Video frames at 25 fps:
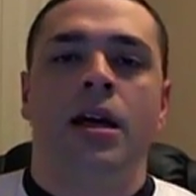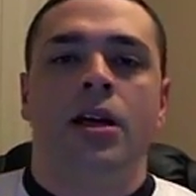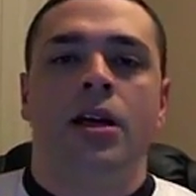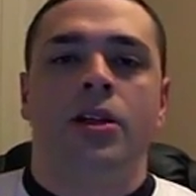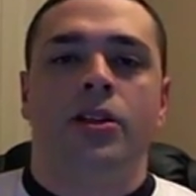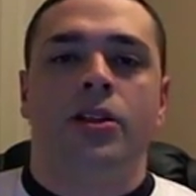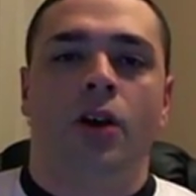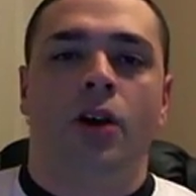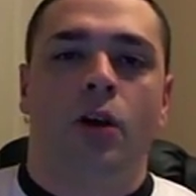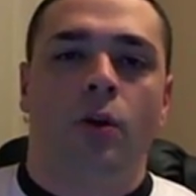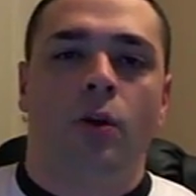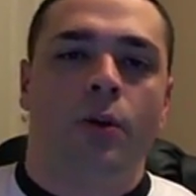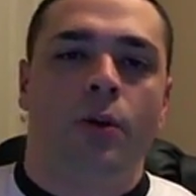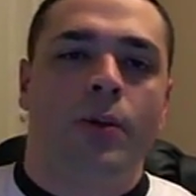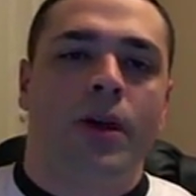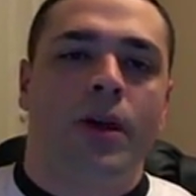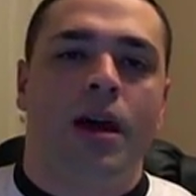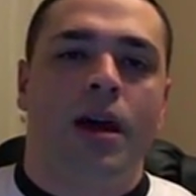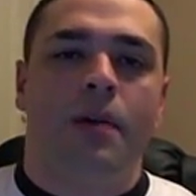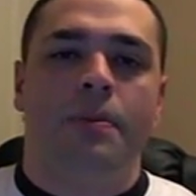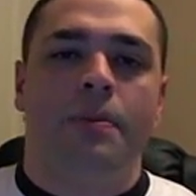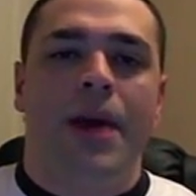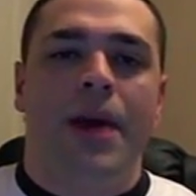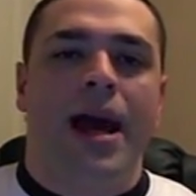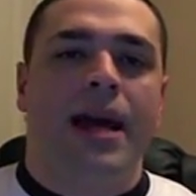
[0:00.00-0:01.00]
So when we
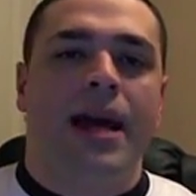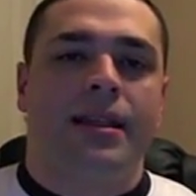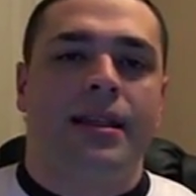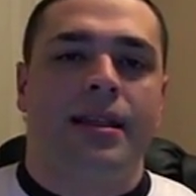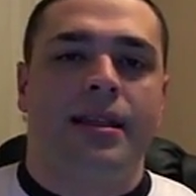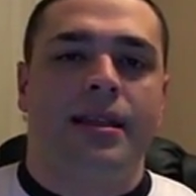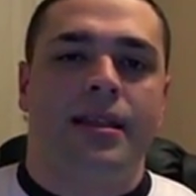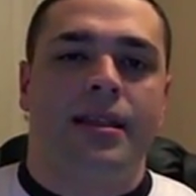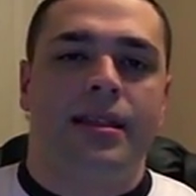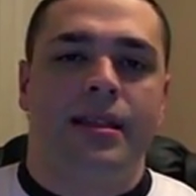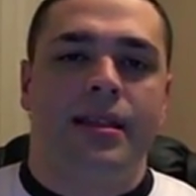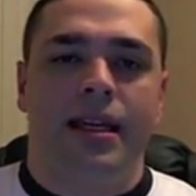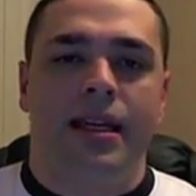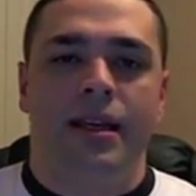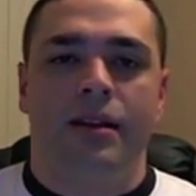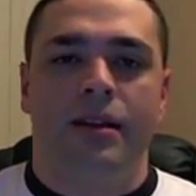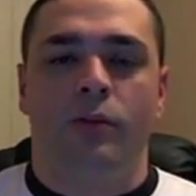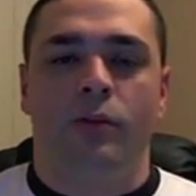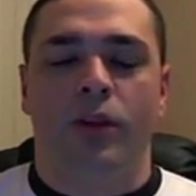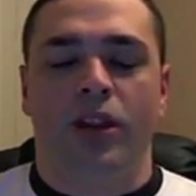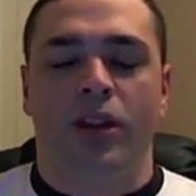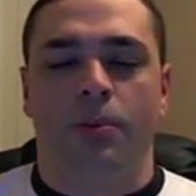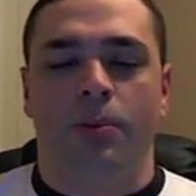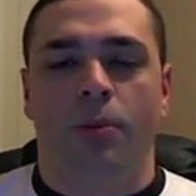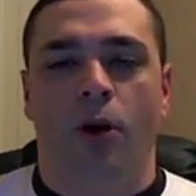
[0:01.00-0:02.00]
cut back to the scene
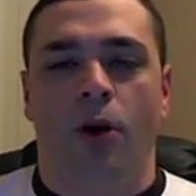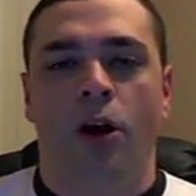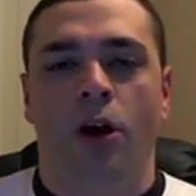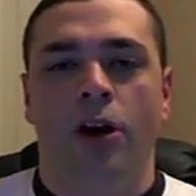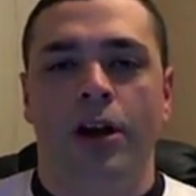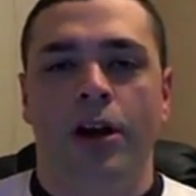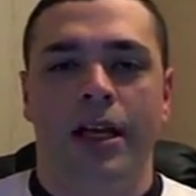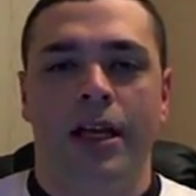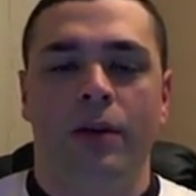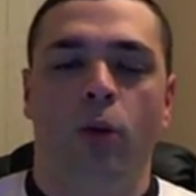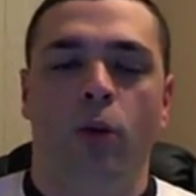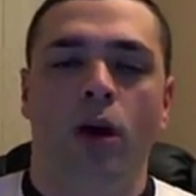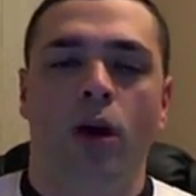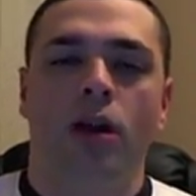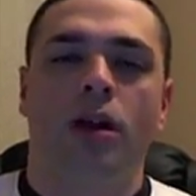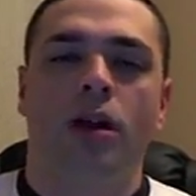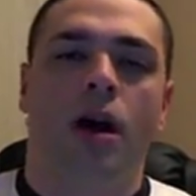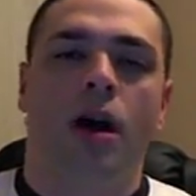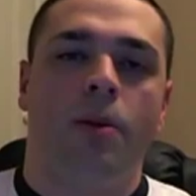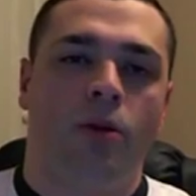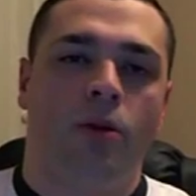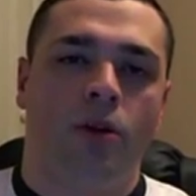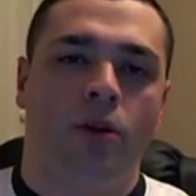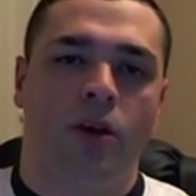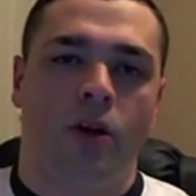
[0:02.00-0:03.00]
with the party, one
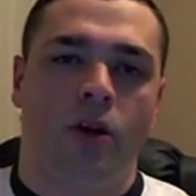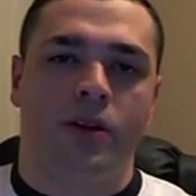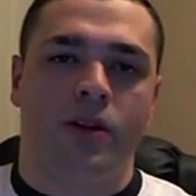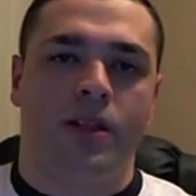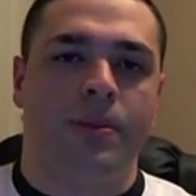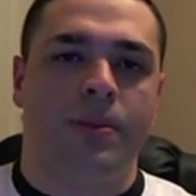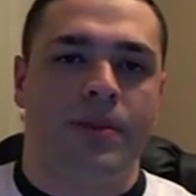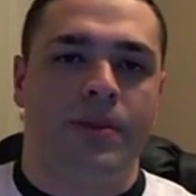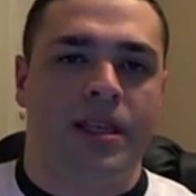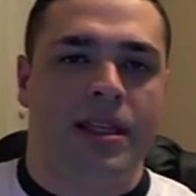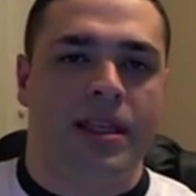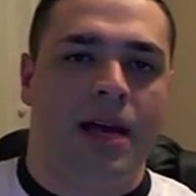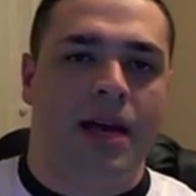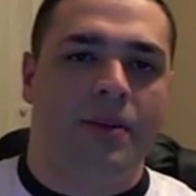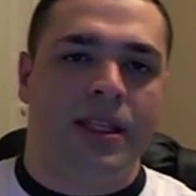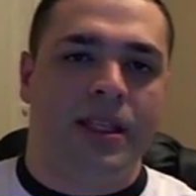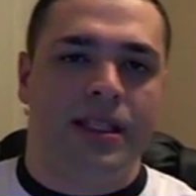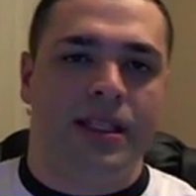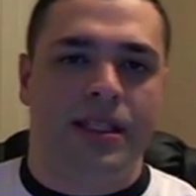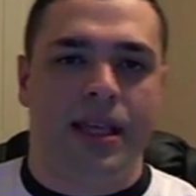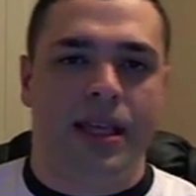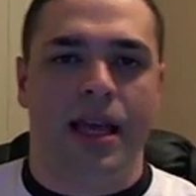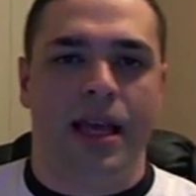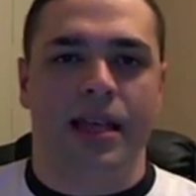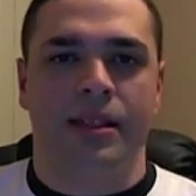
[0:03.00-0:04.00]
couple goes up to them and
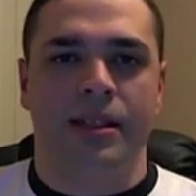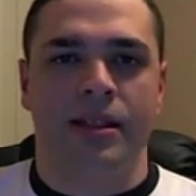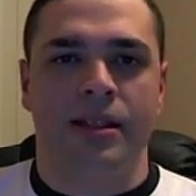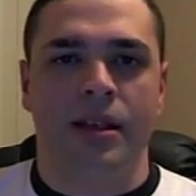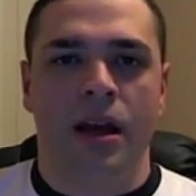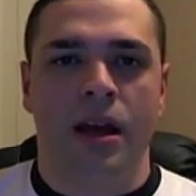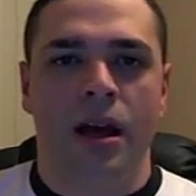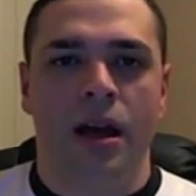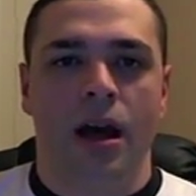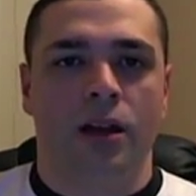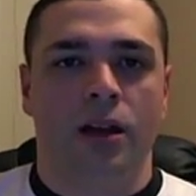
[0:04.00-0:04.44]
says,